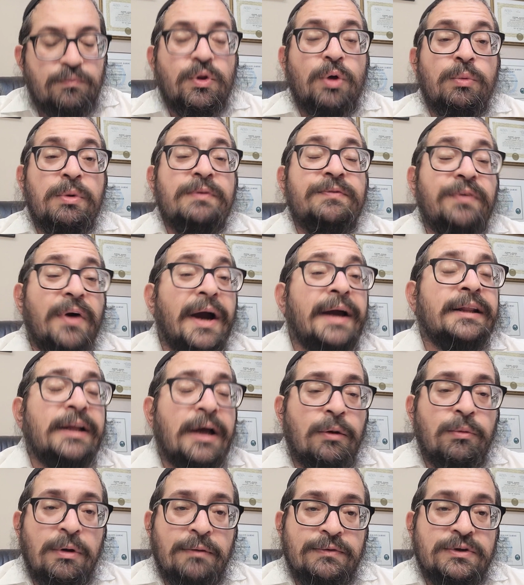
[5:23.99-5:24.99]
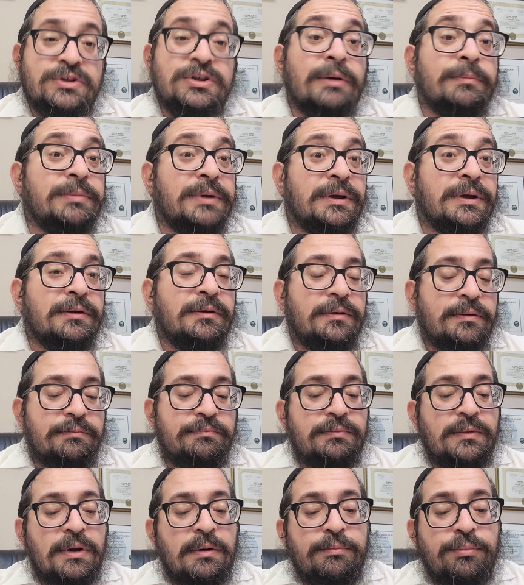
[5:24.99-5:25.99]
we find, however, something
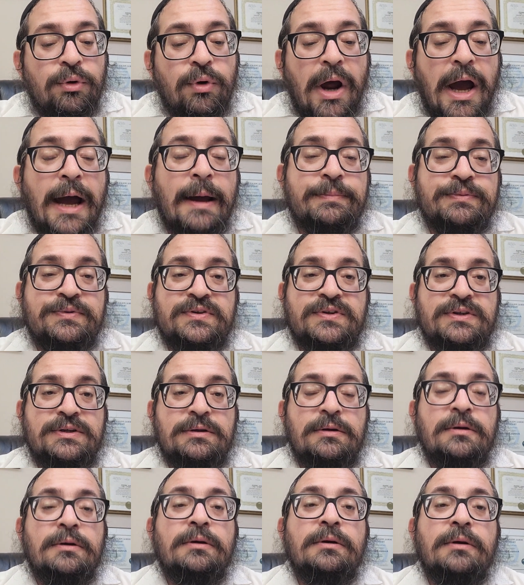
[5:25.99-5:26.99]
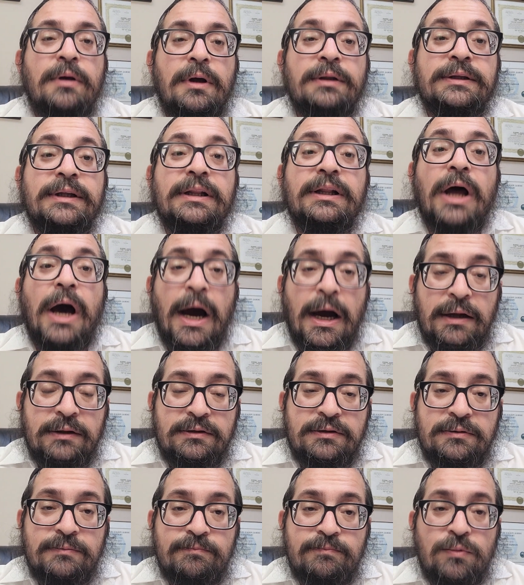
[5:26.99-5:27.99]
perhaps a little
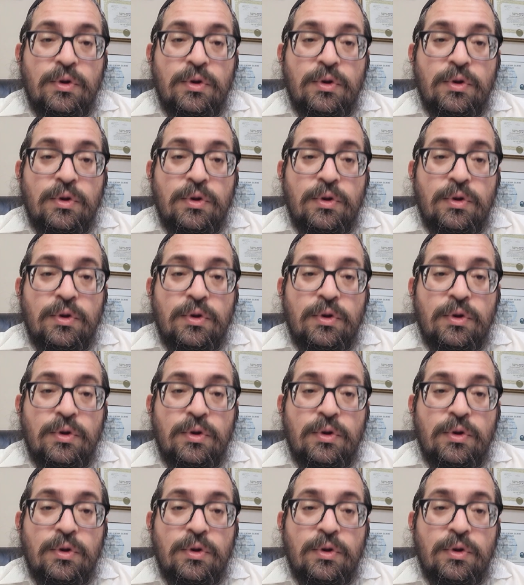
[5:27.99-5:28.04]
odd.